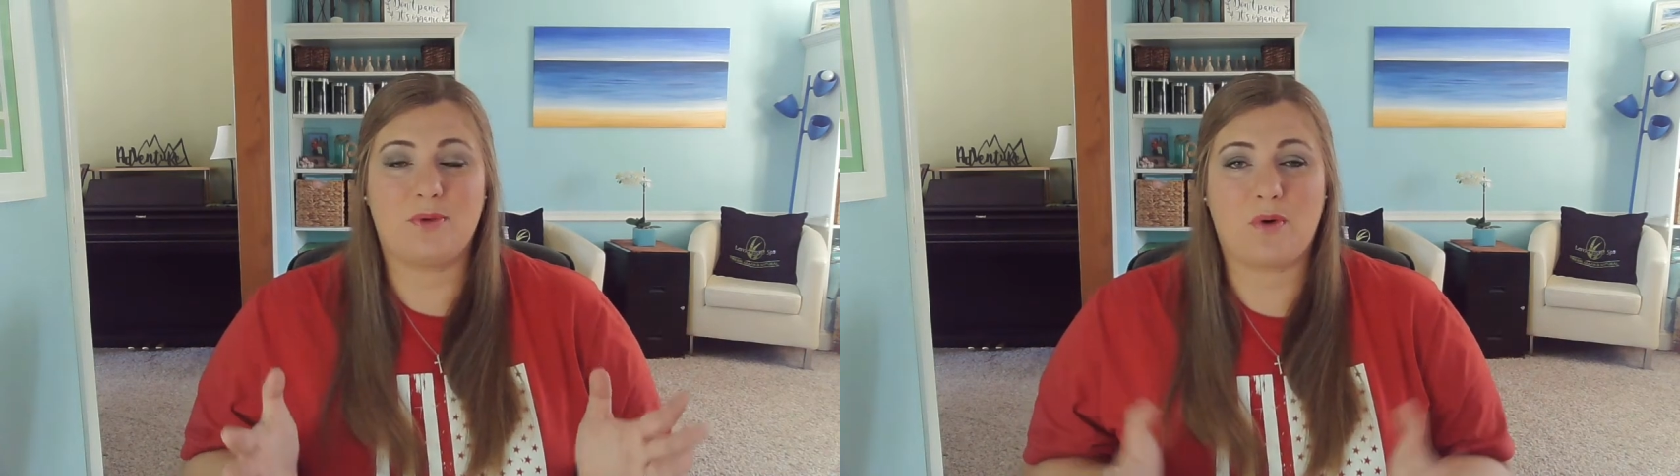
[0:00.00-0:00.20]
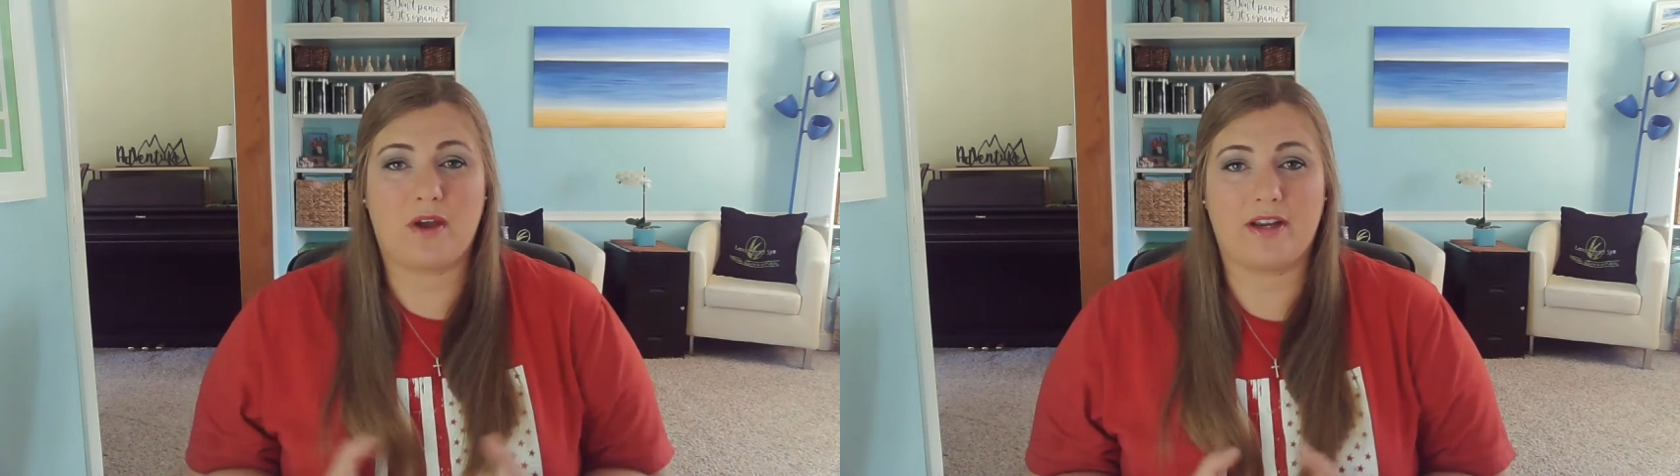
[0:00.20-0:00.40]

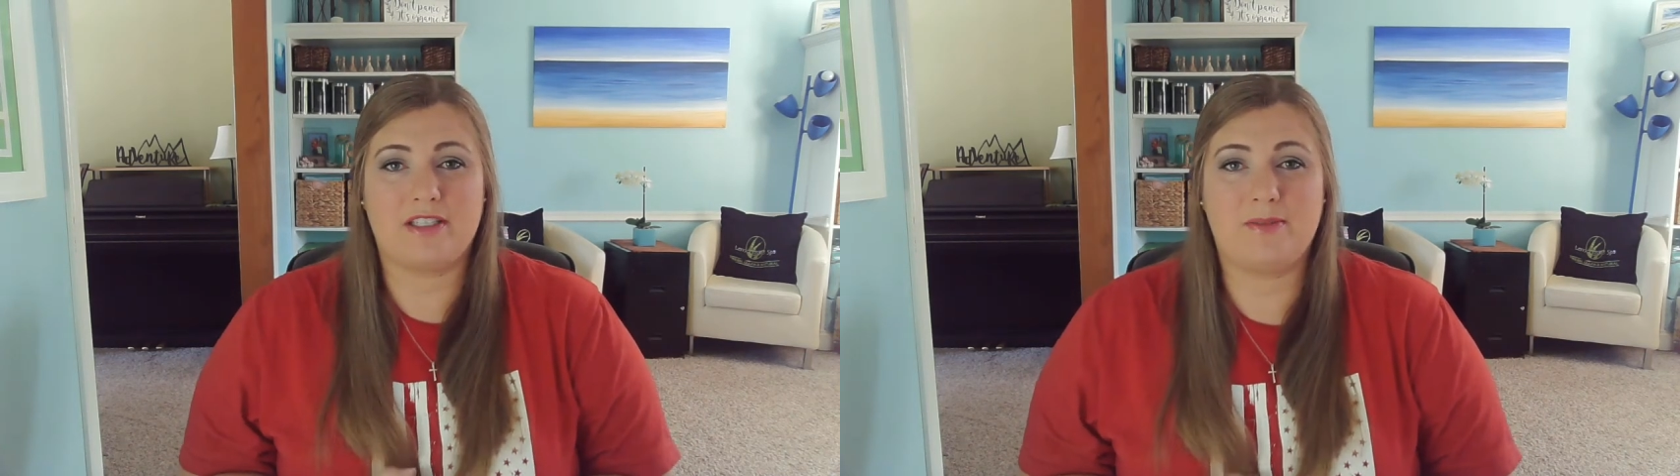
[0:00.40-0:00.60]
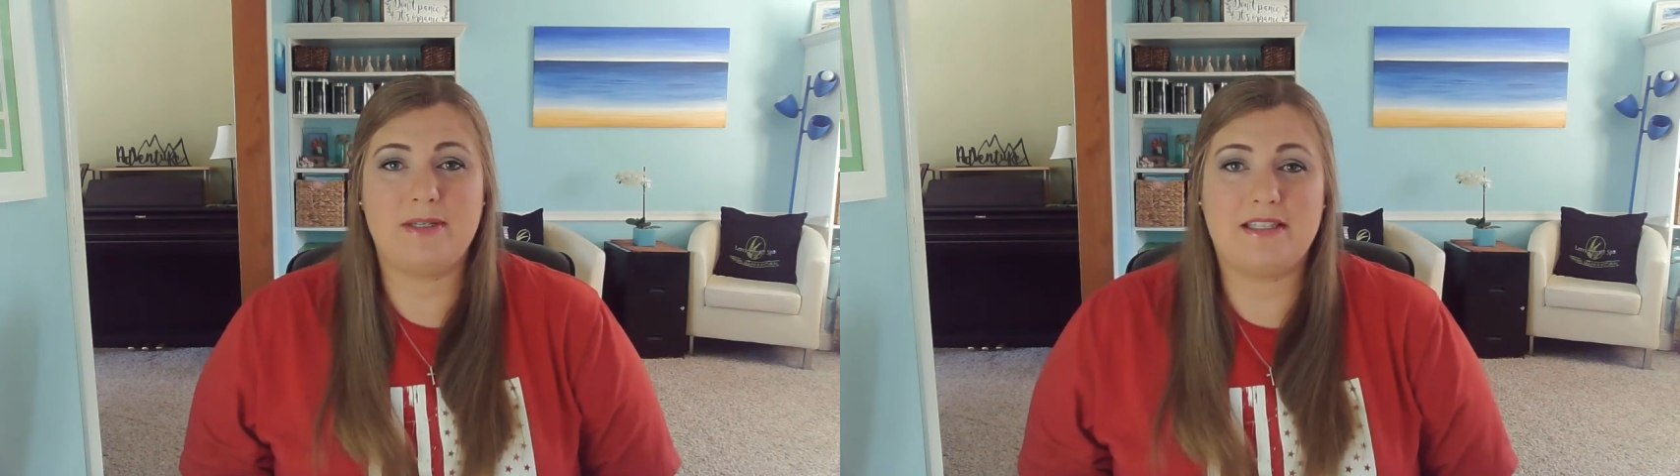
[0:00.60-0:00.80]
required
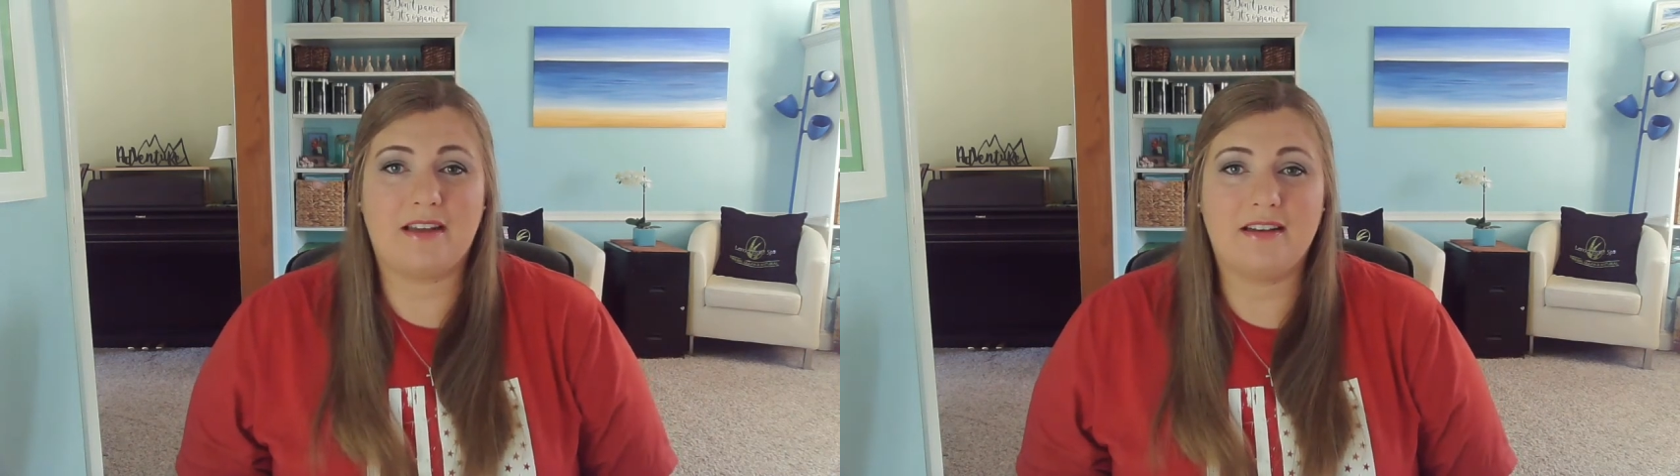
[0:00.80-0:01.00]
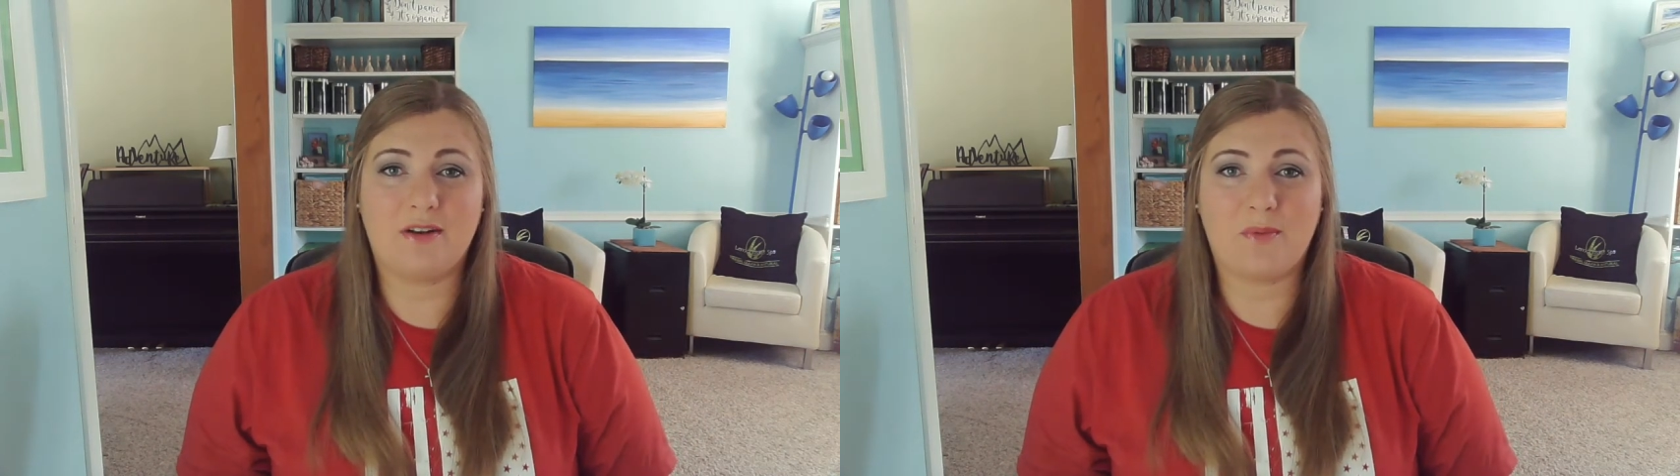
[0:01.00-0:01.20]
to be
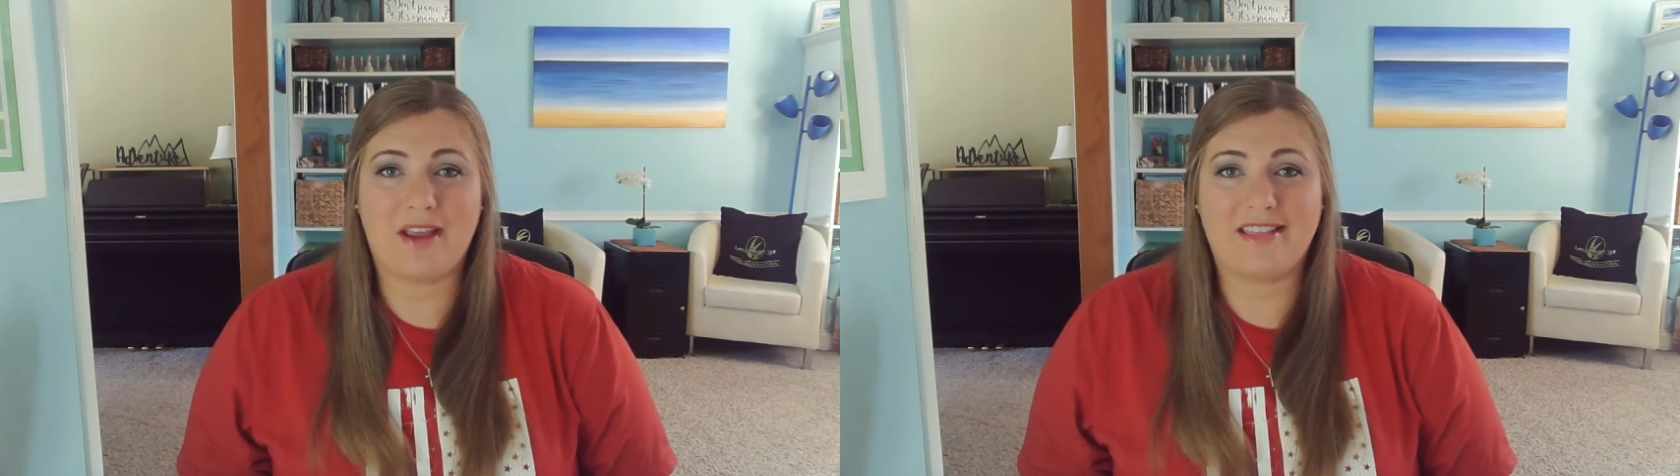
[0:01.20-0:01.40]
done in a way